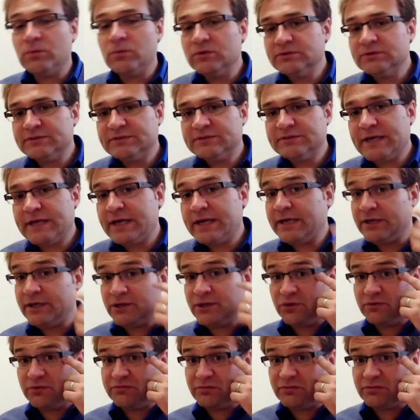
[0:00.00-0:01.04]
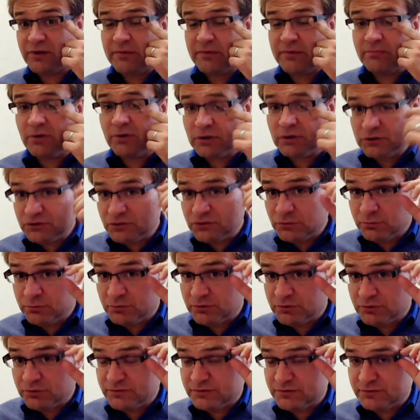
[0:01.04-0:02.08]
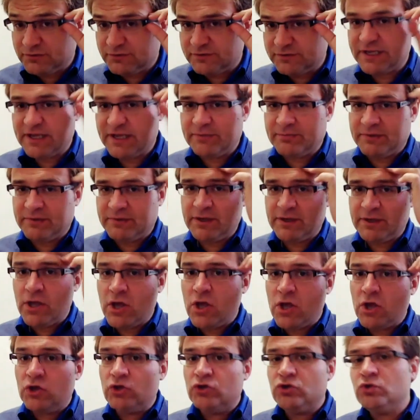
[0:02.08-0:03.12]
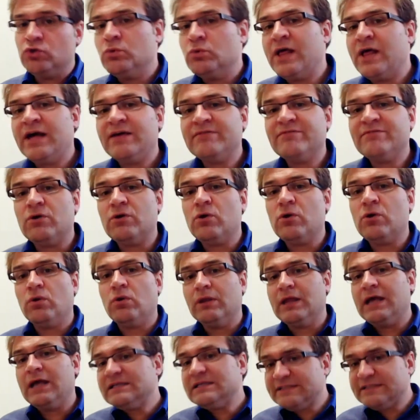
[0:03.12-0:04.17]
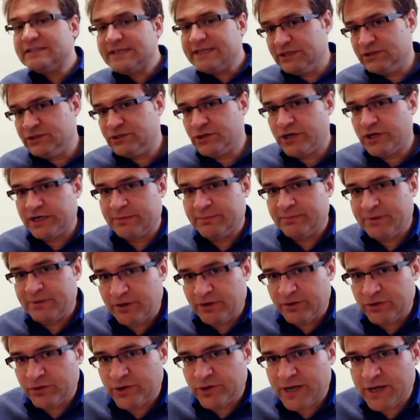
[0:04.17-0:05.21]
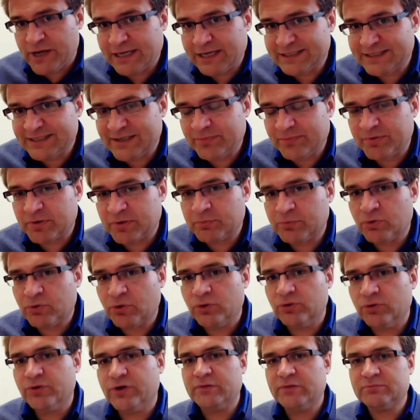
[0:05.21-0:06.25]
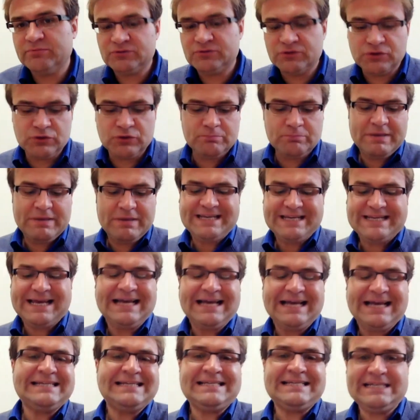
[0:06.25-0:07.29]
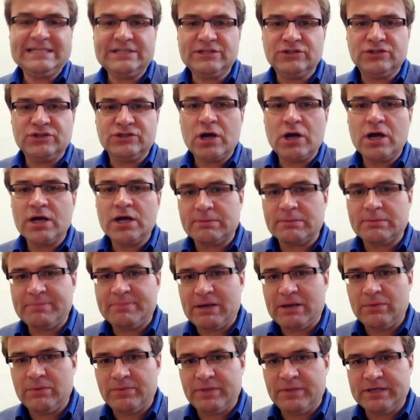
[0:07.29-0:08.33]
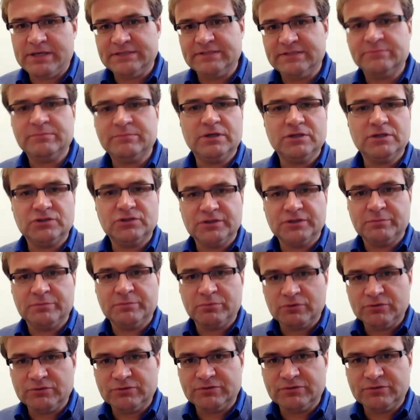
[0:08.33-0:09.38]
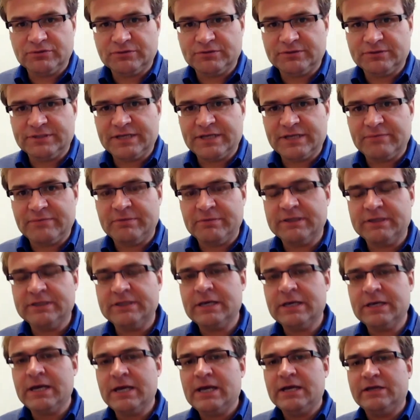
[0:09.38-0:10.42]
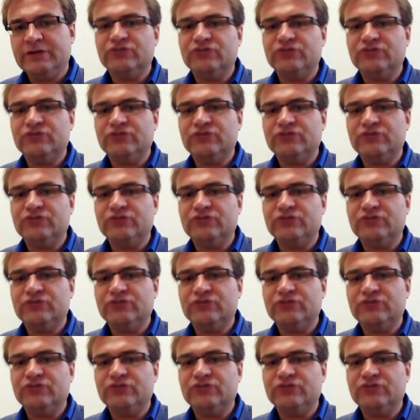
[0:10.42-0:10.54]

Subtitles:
Now, I will say, for a Marshall personal statement, you will have a whole essay to talk about your academic program, so you may not need to talk about that as much in the personal statement.